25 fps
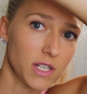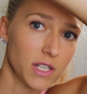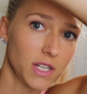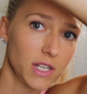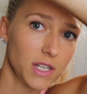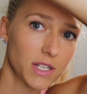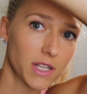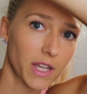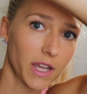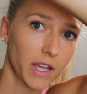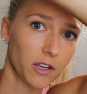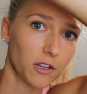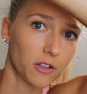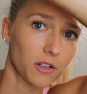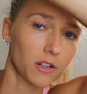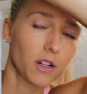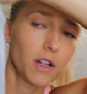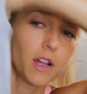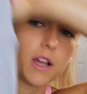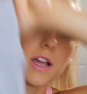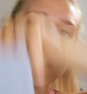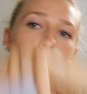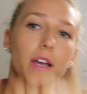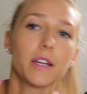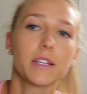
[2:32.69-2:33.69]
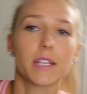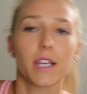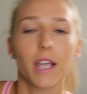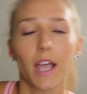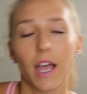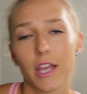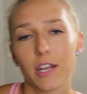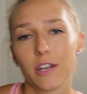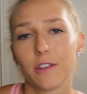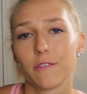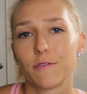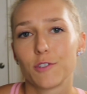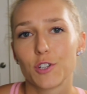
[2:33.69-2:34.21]
detail to
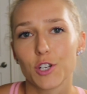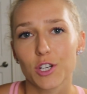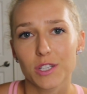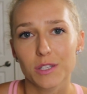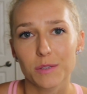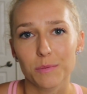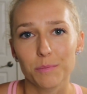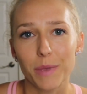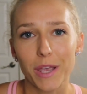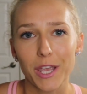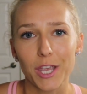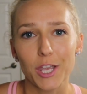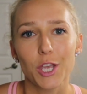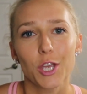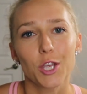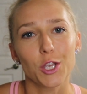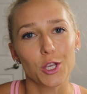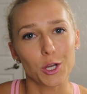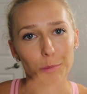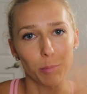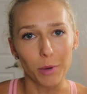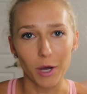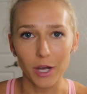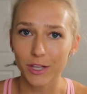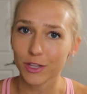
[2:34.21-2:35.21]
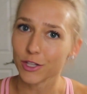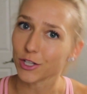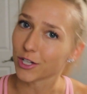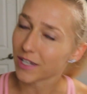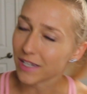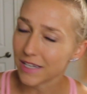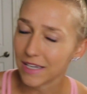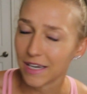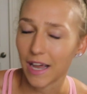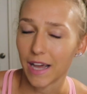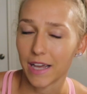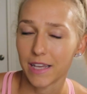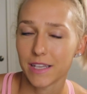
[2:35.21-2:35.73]
kind of just make your butt look
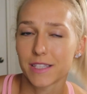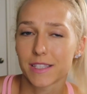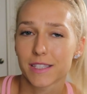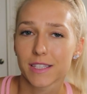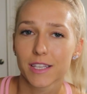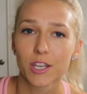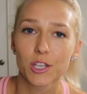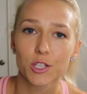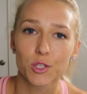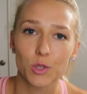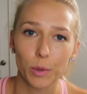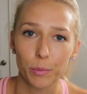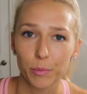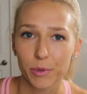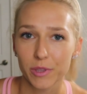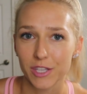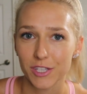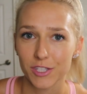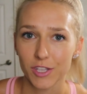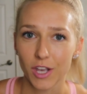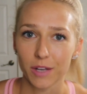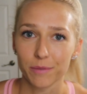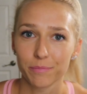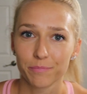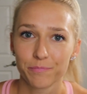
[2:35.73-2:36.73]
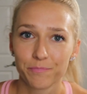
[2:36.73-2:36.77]
nice. So I'll put these on.